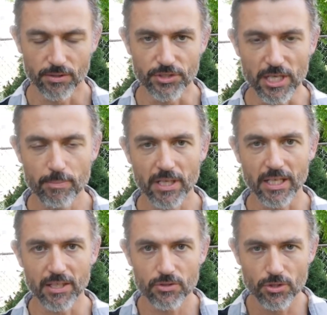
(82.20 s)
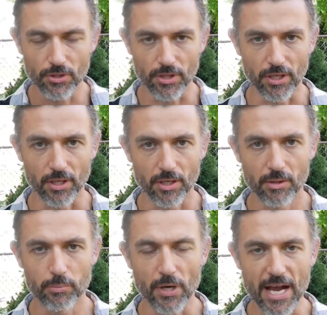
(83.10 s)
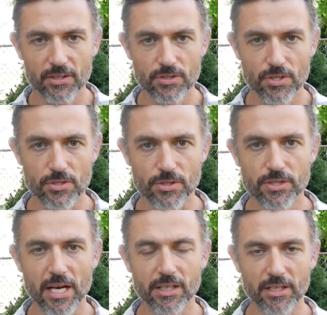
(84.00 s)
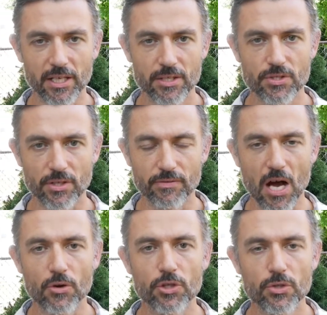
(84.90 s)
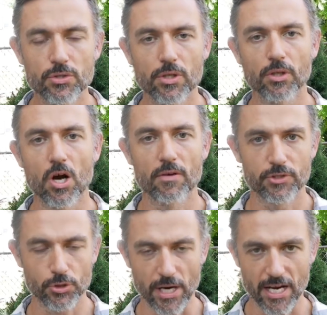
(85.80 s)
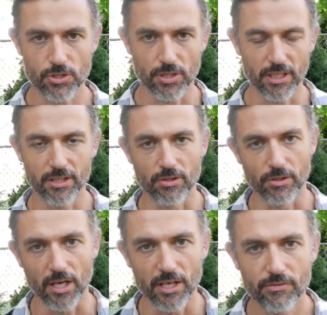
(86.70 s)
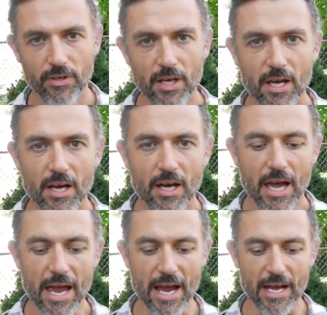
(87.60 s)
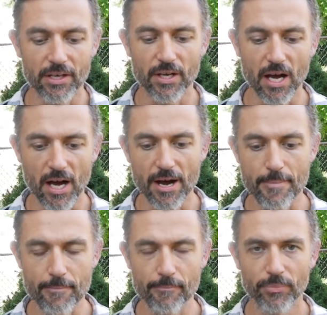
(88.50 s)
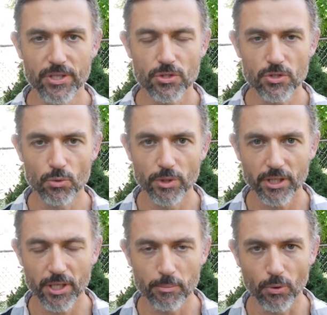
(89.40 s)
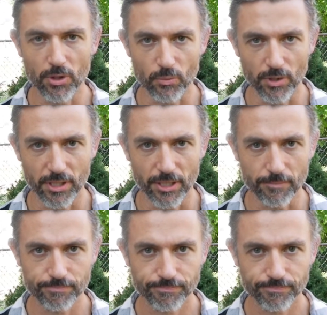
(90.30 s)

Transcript: deepening into the practices and techniques of how to use the law of attraction in your life. And this is a really important one here.